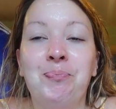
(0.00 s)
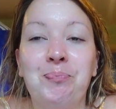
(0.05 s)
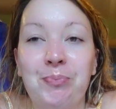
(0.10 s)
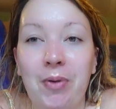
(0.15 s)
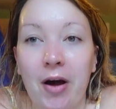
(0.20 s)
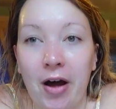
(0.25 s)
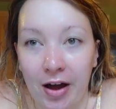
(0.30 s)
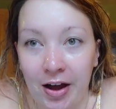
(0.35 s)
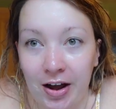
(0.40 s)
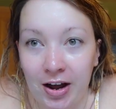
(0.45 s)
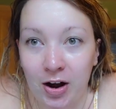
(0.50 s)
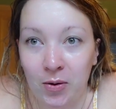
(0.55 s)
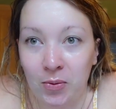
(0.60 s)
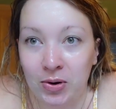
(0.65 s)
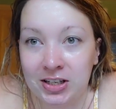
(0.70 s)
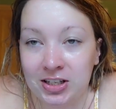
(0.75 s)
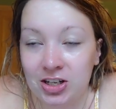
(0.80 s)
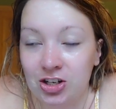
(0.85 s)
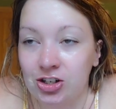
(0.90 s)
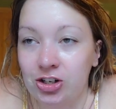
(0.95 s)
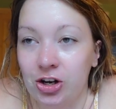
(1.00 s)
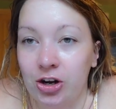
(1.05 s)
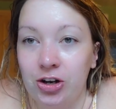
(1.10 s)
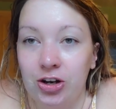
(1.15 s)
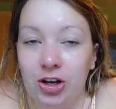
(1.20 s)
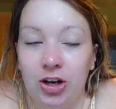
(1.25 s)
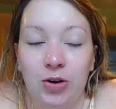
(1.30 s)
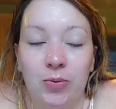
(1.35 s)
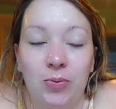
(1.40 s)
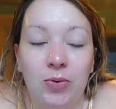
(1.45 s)
But I wanted to show
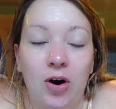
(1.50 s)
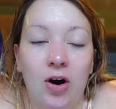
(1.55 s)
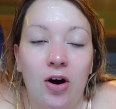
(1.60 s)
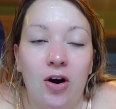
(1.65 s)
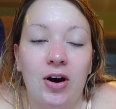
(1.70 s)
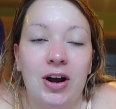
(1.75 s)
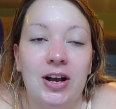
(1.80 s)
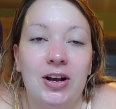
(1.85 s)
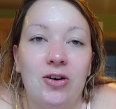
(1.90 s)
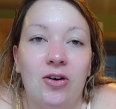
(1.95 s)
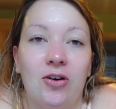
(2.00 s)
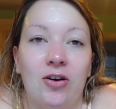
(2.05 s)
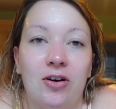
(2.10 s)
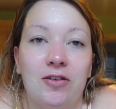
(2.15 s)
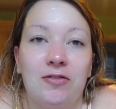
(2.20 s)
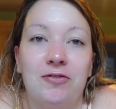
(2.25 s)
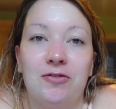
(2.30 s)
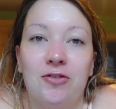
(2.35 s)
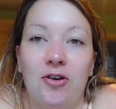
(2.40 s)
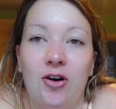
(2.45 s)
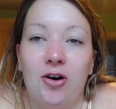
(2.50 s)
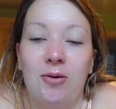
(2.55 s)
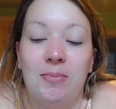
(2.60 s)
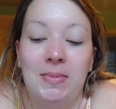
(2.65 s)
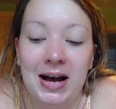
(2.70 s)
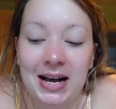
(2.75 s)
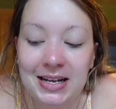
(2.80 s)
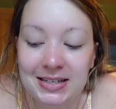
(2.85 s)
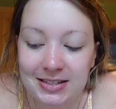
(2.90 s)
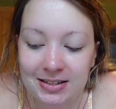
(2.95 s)
you what I got from
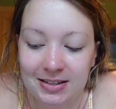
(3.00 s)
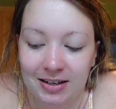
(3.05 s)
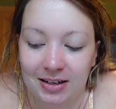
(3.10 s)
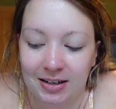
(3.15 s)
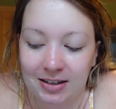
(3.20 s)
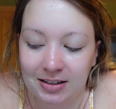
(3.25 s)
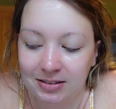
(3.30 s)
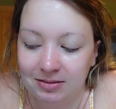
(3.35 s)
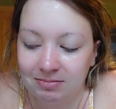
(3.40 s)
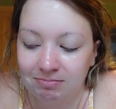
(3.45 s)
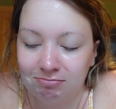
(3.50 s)
Asda.